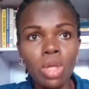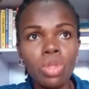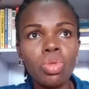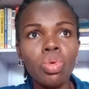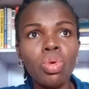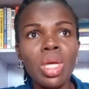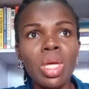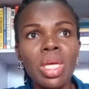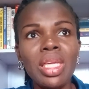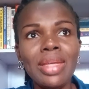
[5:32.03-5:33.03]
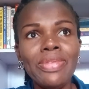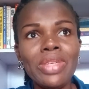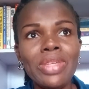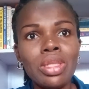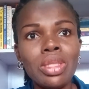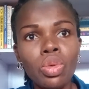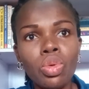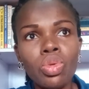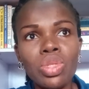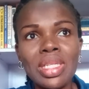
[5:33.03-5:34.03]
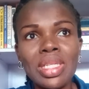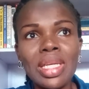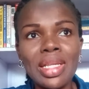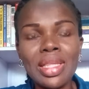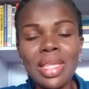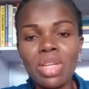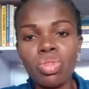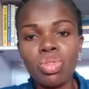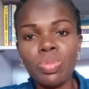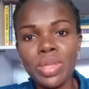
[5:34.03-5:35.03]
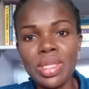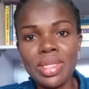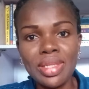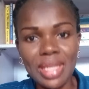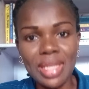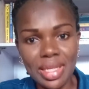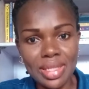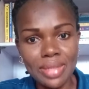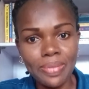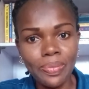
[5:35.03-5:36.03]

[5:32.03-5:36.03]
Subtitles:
So if it's glucose, the N there should be 6.